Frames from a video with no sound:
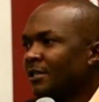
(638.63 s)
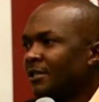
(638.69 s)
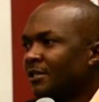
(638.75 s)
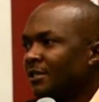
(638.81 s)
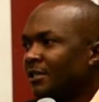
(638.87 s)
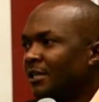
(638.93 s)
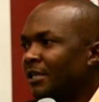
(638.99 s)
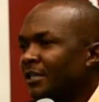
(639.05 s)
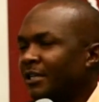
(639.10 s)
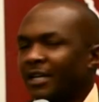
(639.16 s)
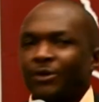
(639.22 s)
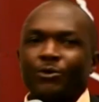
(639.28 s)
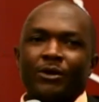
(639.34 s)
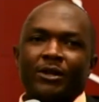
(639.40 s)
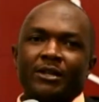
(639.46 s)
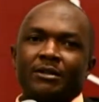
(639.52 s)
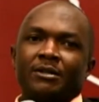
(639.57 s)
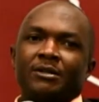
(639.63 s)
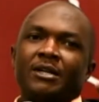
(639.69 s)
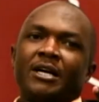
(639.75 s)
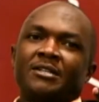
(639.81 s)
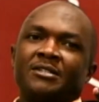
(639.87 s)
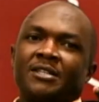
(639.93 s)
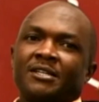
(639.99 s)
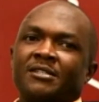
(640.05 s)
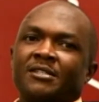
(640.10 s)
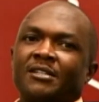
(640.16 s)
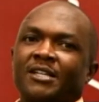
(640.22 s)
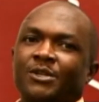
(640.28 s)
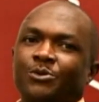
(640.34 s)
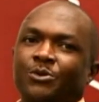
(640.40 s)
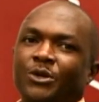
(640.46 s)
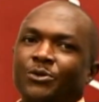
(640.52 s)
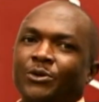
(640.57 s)
And Ken will attest that
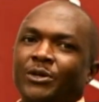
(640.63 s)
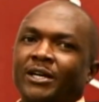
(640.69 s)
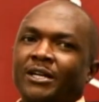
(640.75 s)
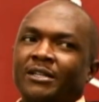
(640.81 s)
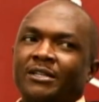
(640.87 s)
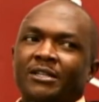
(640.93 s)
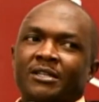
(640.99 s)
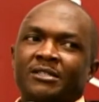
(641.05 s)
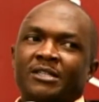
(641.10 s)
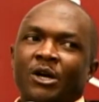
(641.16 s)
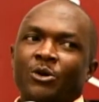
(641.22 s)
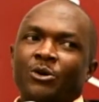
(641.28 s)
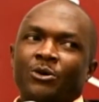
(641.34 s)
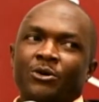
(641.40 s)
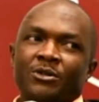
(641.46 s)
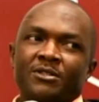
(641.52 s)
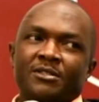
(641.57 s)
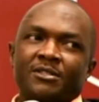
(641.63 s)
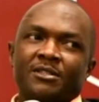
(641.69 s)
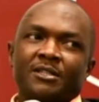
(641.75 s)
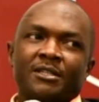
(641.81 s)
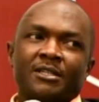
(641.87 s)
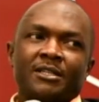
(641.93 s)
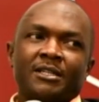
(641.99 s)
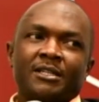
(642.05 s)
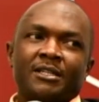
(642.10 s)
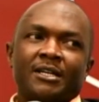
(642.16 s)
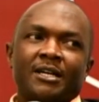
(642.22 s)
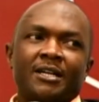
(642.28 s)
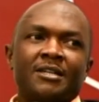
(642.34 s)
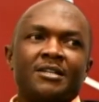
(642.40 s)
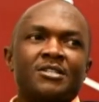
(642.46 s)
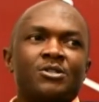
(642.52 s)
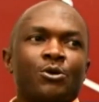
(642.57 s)
when we had the town halls, at
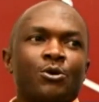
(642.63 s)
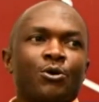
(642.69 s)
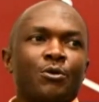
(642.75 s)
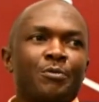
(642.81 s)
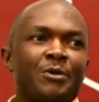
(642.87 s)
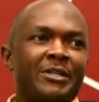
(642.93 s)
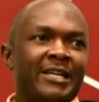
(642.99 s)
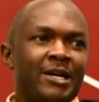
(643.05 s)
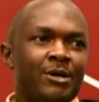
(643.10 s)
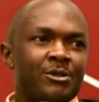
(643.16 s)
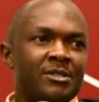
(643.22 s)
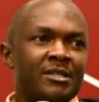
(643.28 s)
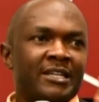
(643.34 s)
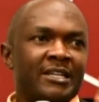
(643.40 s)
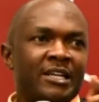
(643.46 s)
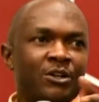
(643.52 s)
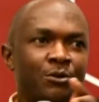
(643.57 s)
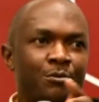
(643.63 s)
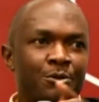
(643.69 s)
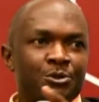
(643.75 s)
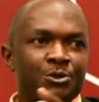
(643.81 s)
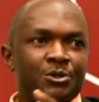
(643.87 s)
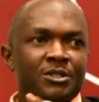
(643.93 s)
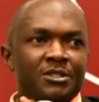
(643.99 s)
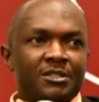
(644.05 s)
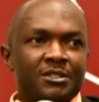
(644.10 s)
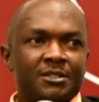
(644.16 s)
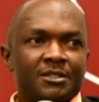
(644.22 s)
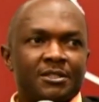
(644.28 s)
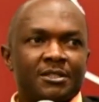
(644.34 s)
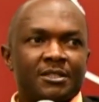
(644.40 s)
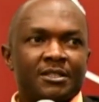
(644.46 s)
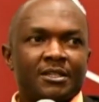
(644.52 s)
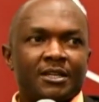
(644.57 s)
least all media houses had an opportunity,
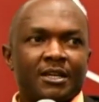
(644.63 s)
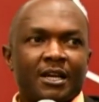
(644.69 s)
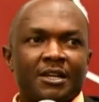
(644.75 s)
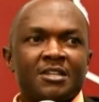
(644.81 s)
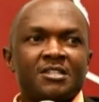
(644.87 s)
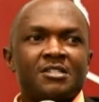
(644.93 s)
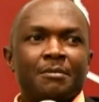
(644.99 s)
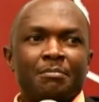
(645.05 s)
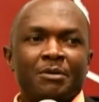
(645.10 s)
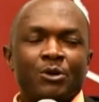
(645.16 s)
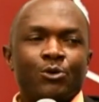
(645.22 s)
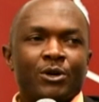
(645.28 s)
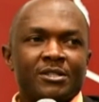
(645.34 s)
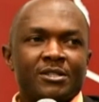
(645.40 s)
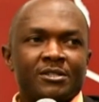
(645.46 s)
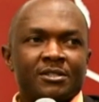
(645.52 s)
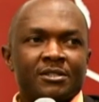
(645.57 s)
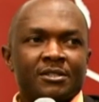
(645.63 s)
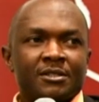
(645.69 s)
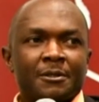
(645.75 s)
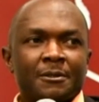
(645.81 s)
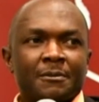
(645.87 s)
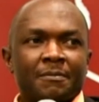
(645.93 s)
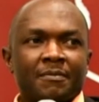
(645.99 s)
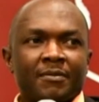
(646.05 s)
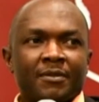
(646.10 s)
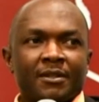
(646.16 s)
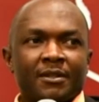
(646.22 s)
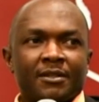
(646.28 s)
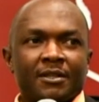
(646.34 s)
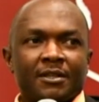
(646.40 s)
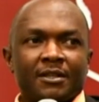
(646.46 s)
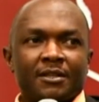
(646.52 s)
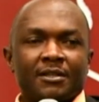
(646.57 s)
at least the big ones,
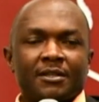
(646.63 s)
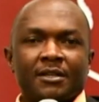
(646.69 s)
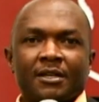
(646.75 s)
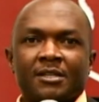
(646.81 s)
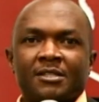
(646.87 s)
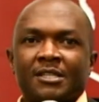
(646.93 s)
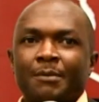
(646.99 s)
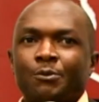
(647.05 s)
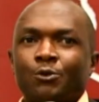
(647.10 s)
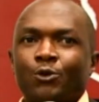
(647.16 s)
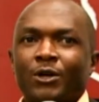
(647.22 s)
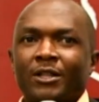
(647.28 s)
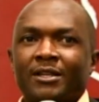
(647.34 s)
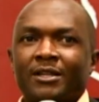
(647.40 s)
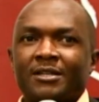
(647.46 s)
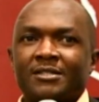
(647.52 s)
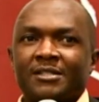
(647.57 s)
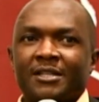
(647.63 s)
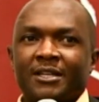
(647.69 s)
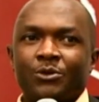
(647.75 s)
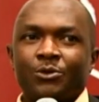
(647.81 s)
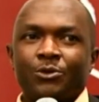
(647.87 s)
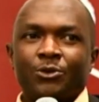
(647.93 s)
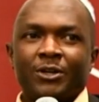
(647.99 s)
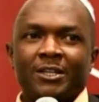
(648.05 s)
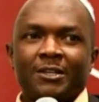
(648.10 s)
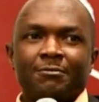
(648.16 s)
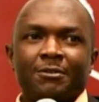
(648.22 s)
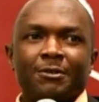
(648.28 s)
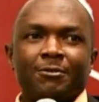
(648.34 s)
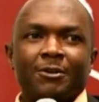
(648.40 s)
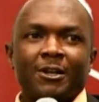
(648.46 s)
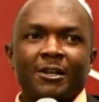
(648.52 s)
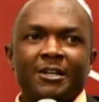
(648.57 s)
except one that said we were giving
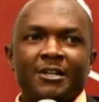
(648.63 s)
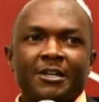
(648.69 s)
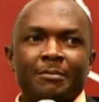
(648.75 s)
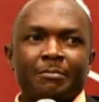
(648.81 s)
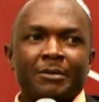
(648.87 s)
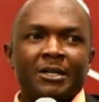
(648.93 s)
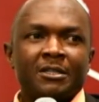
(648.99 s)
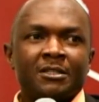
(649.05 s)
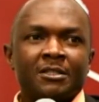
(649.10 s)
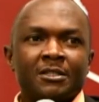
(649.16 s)
very little money.